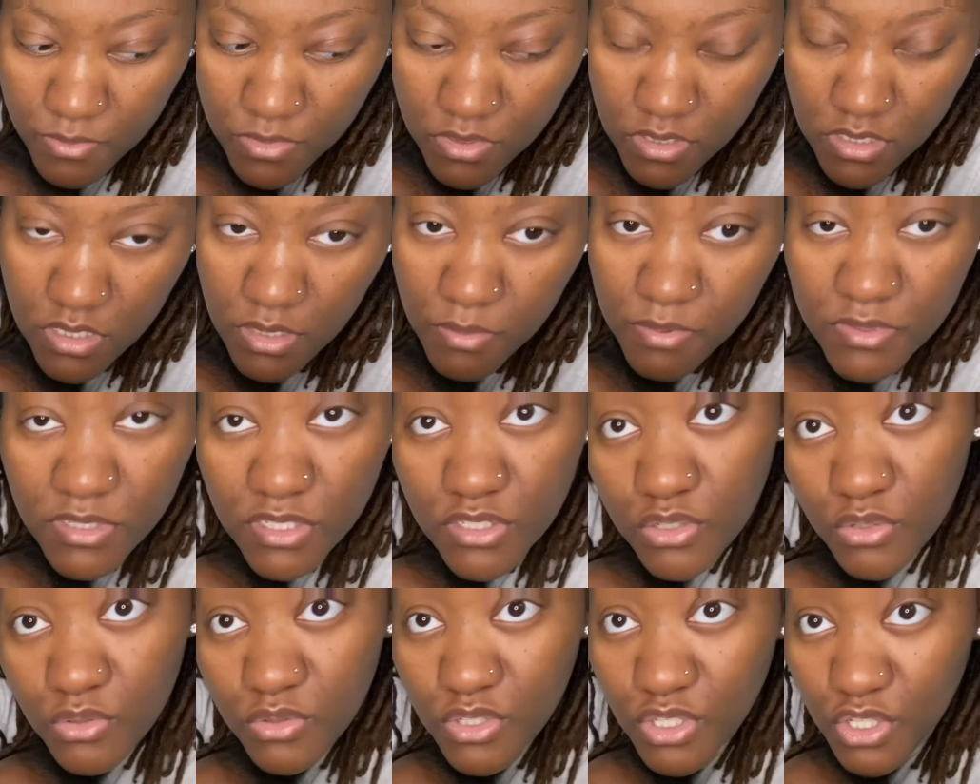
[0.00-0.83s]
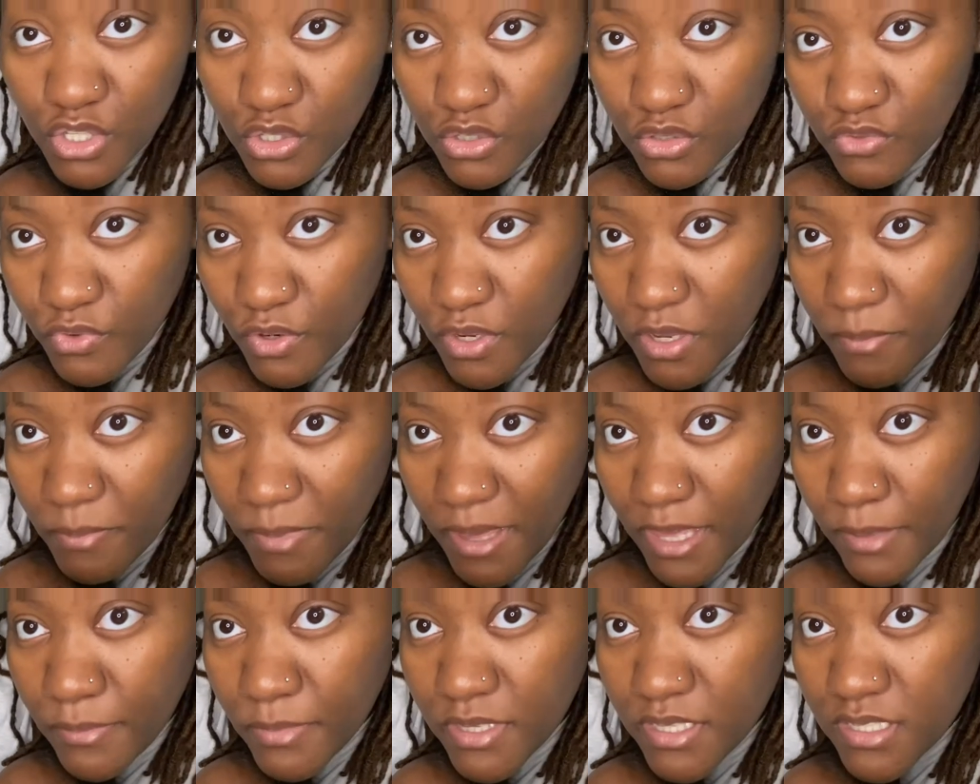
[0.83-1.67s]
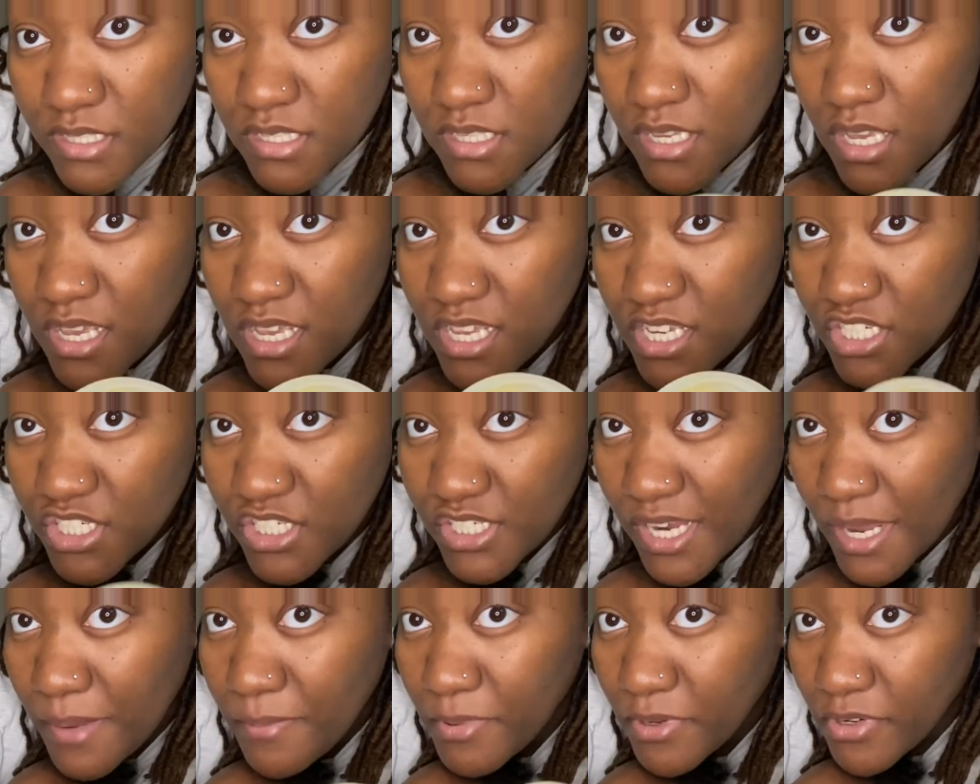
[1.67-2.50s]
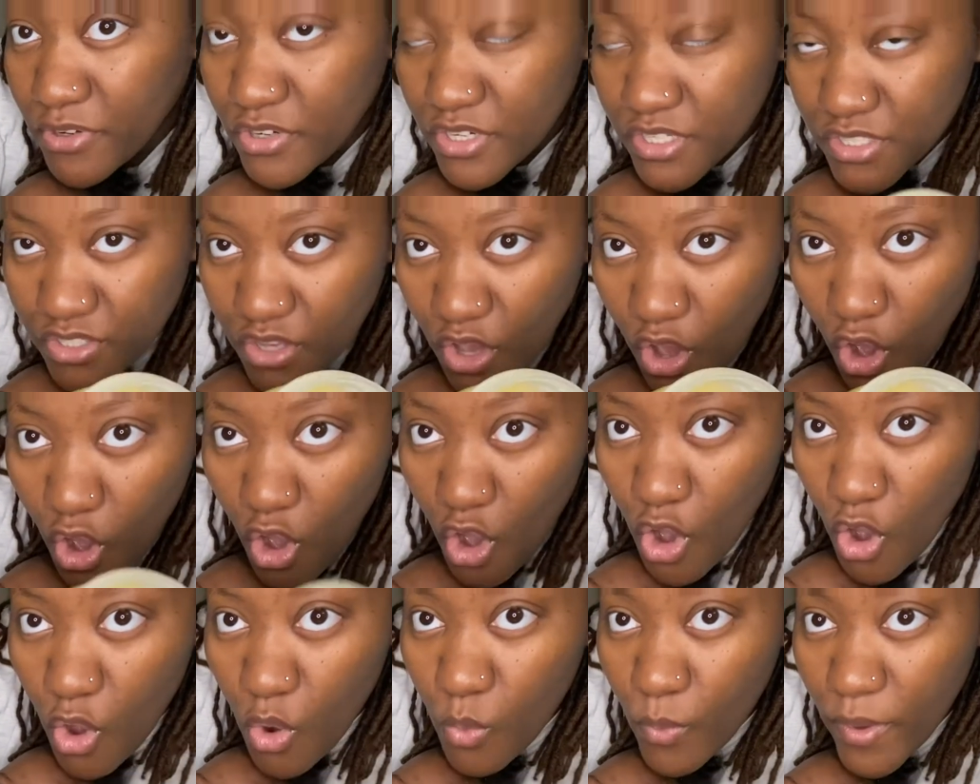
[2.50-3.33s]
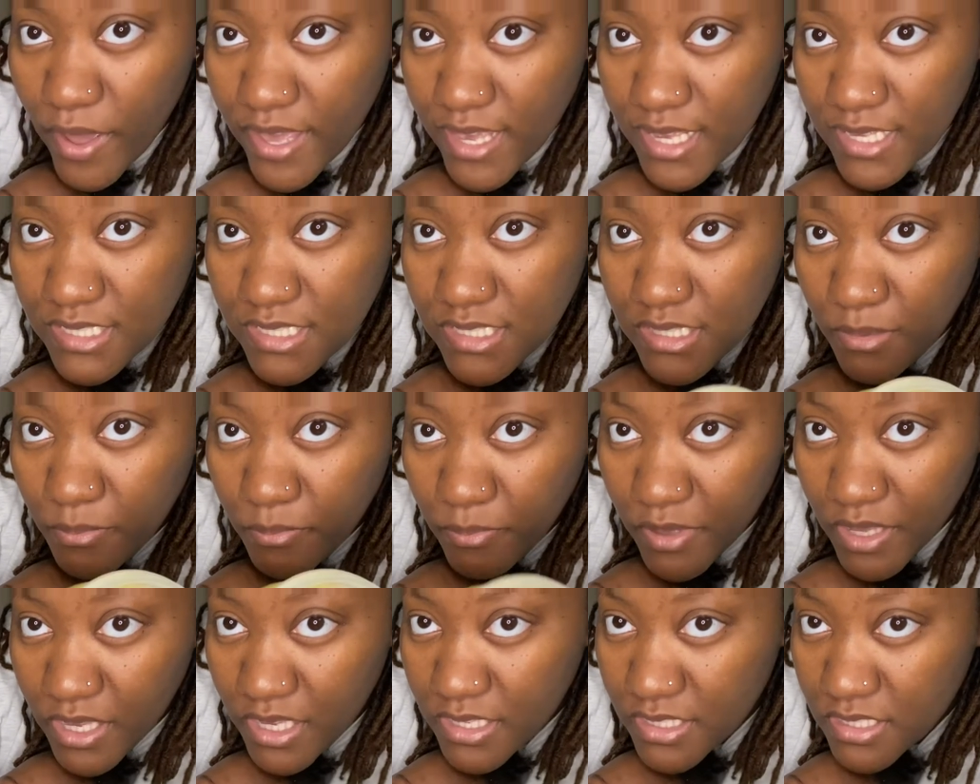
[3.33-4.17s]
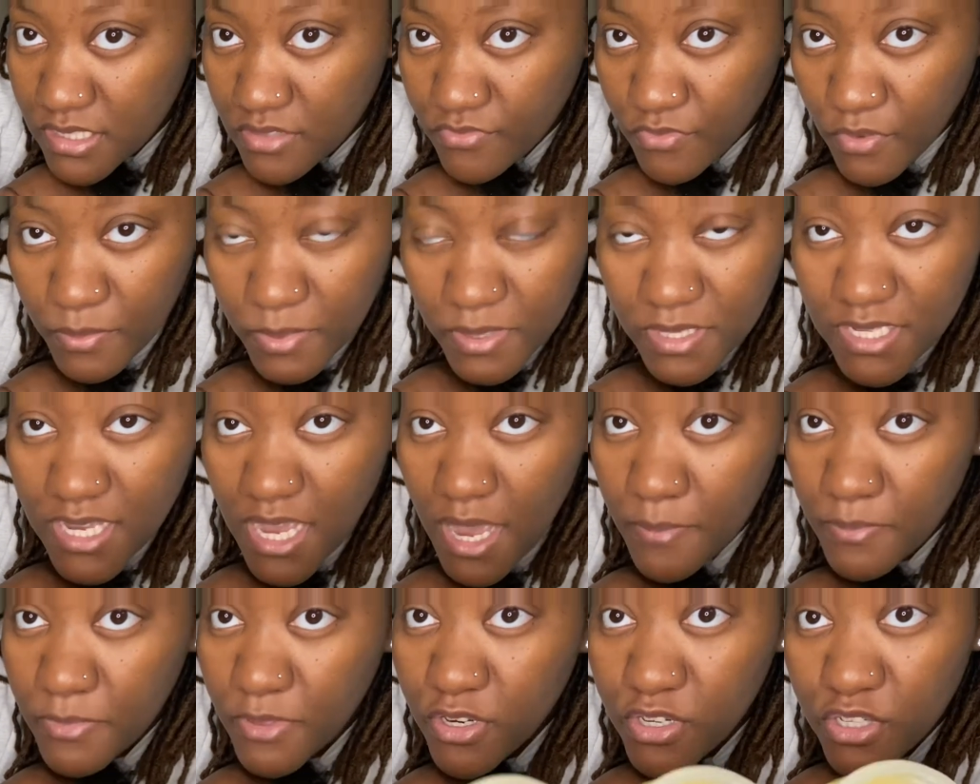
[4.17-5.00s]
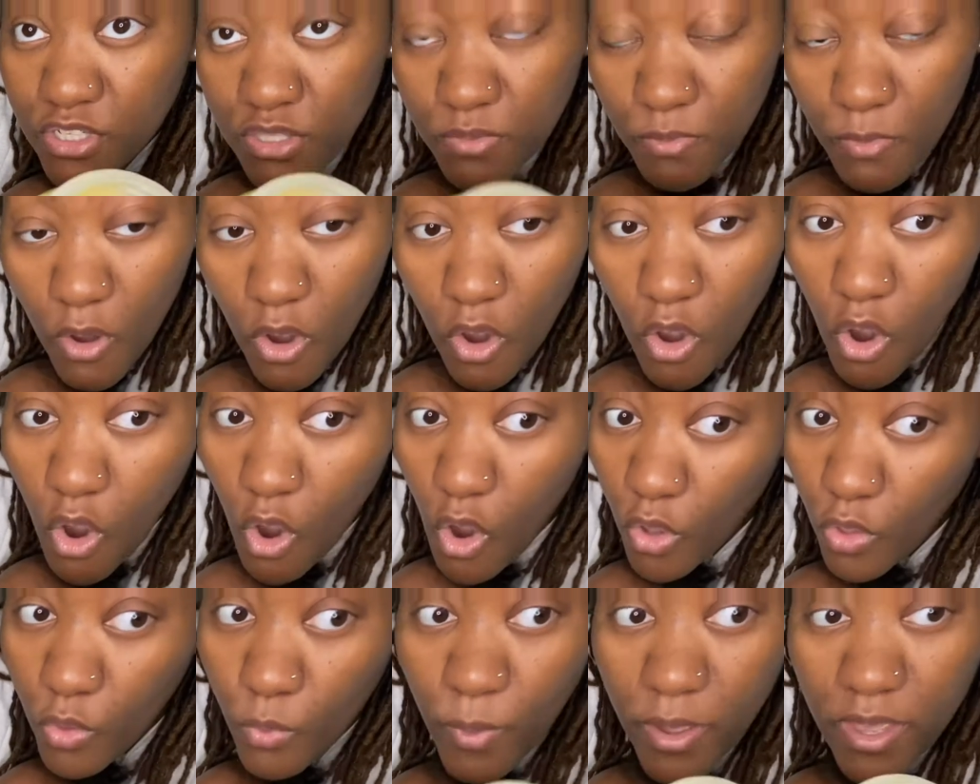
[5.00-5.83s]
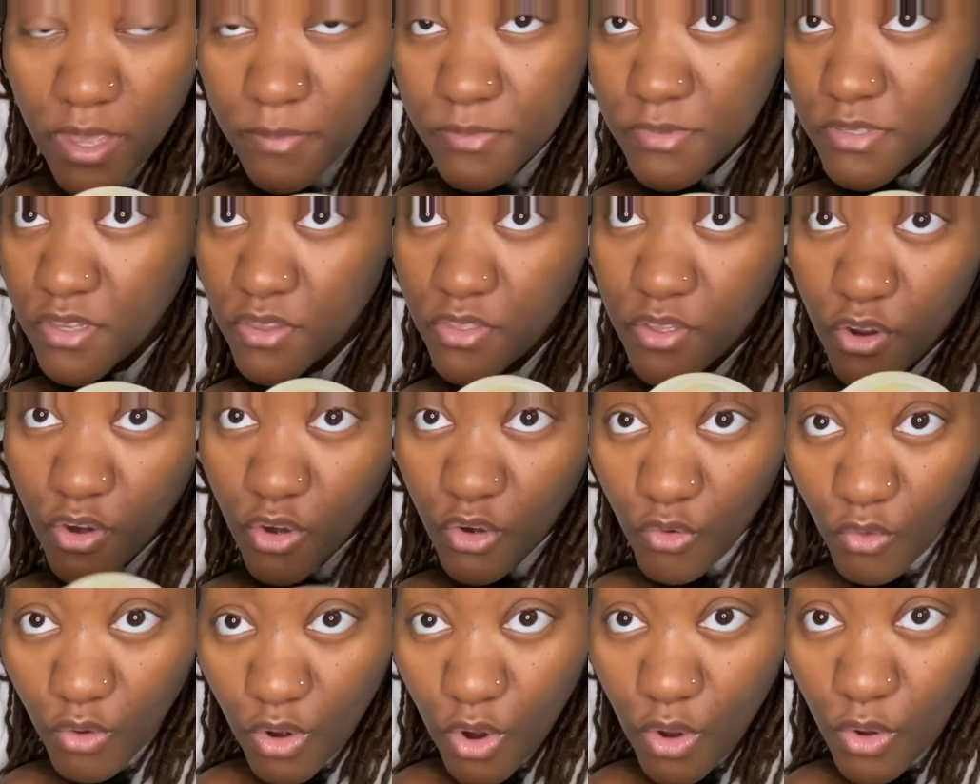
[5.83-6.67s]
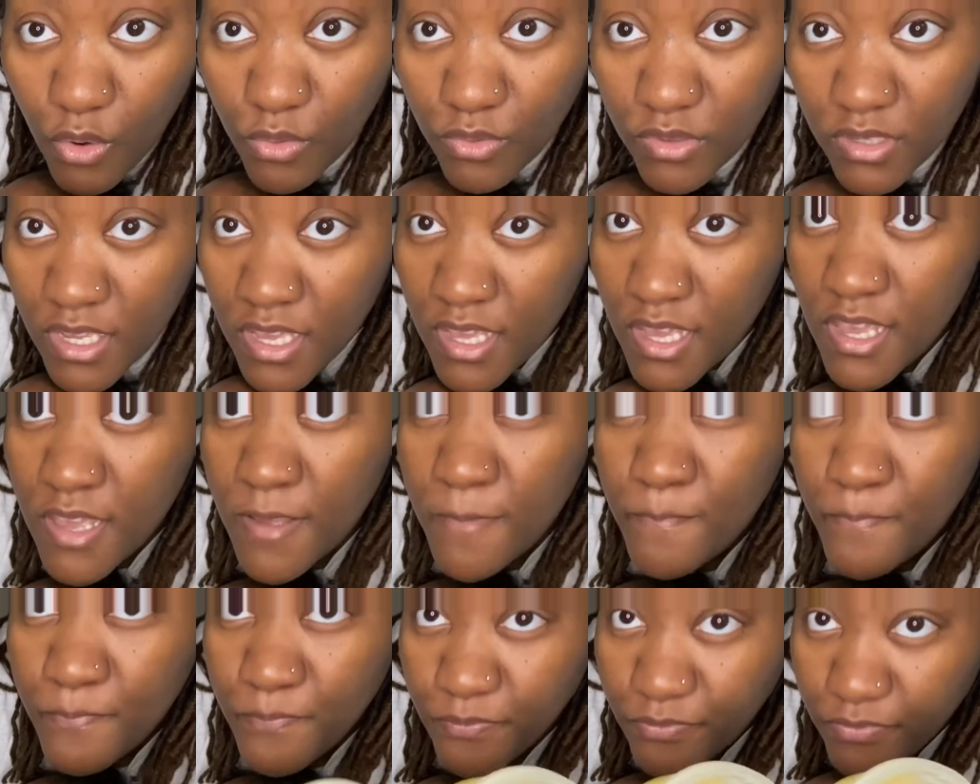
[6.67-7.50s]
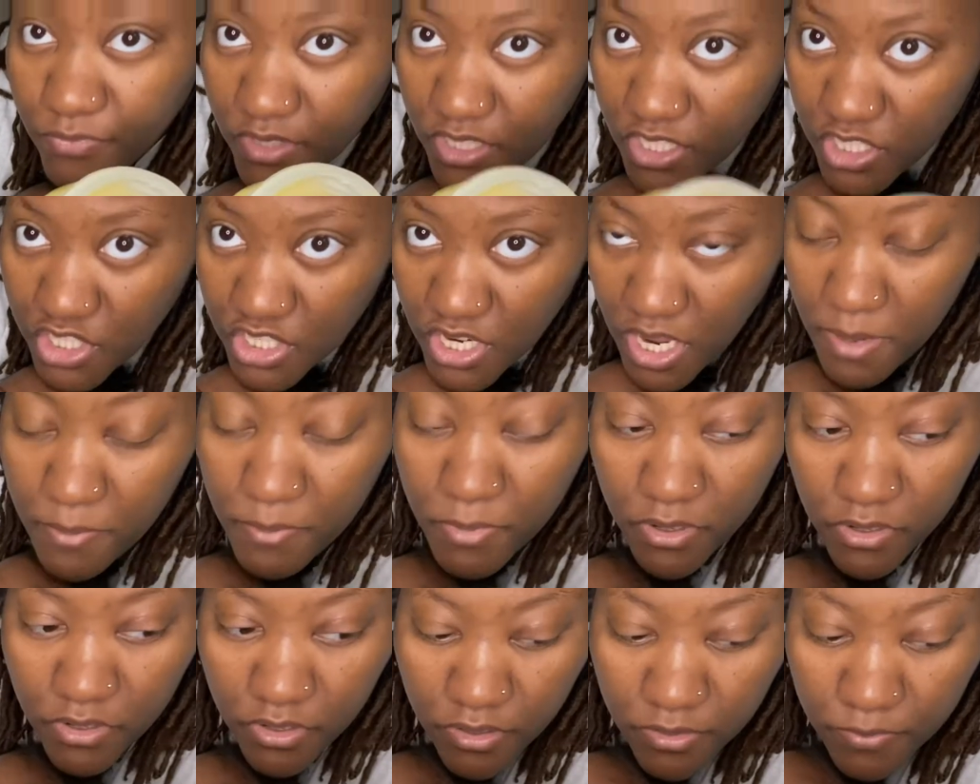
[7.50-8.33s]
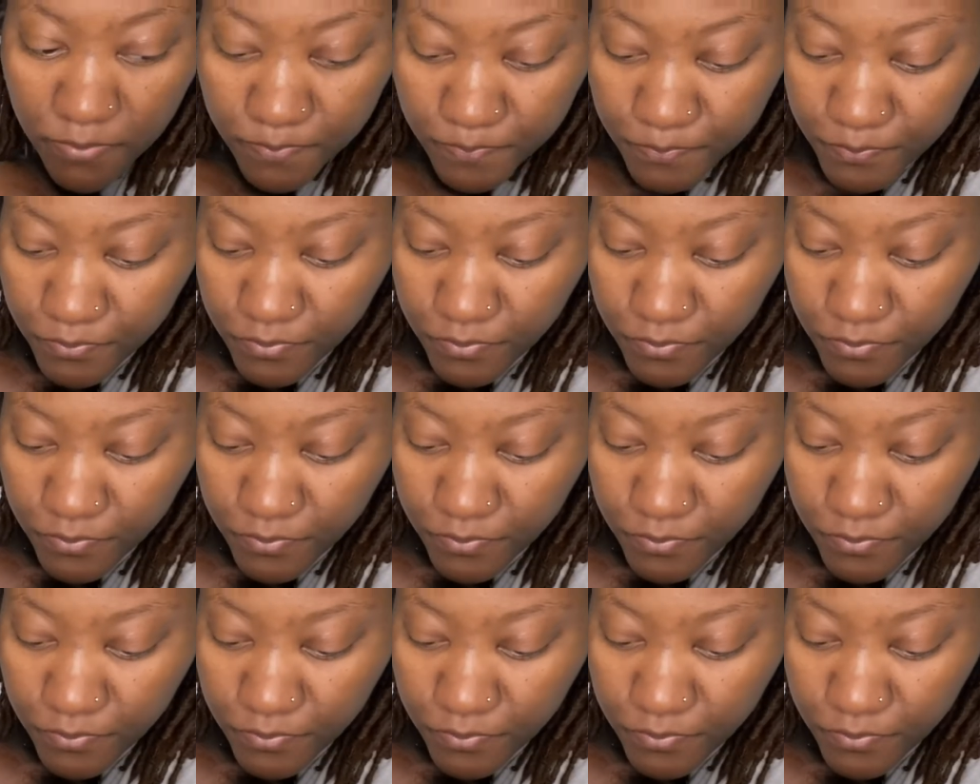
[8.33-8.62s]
substitute to use for your babies, shea butter is always the best. From the time they're small all the way up to they're grown, shea butter